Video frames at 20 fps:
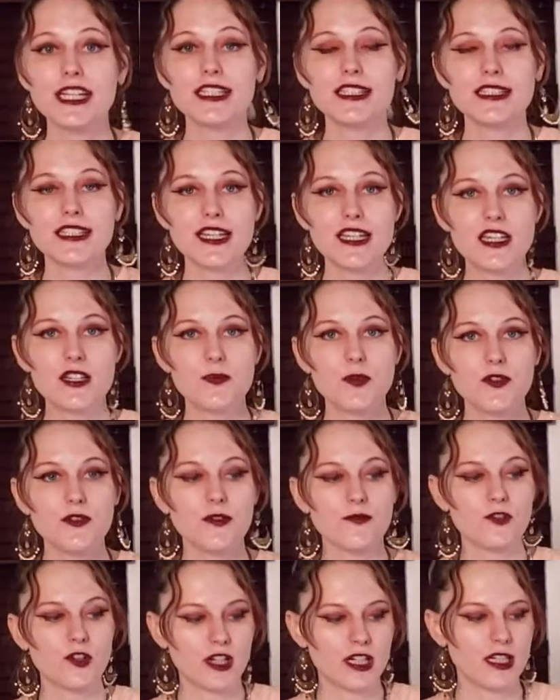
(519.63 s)
a teaspoon
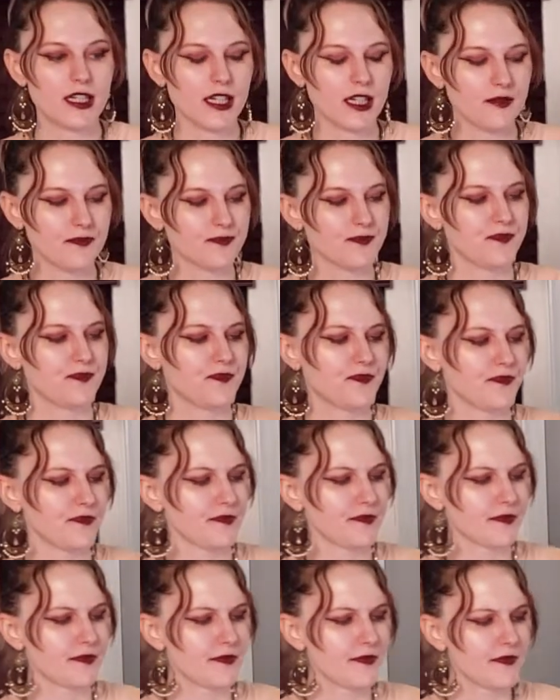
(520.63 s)
of grenadine.
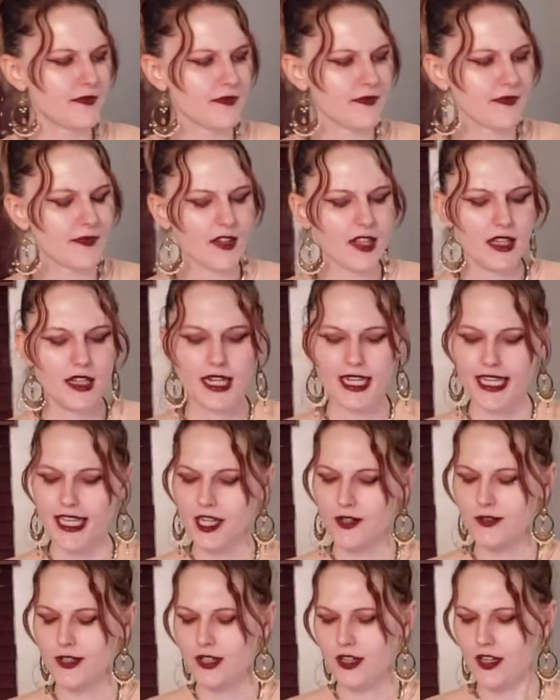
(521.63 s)
And I
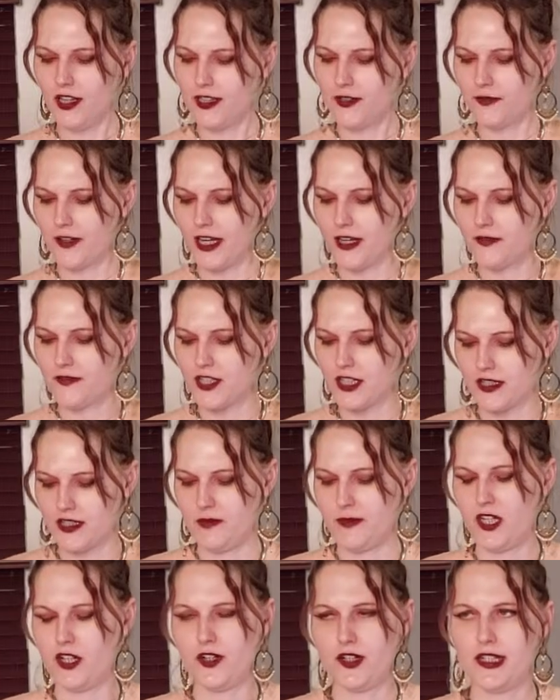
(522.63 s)
can't recall if I have talked
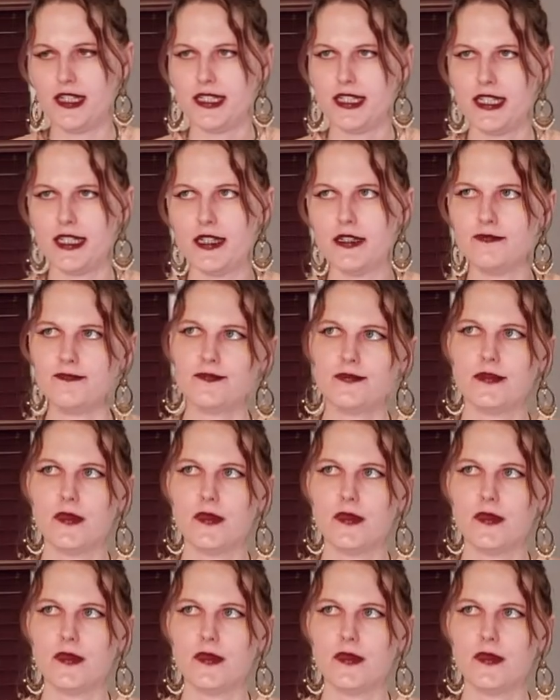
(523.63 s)
about grenadine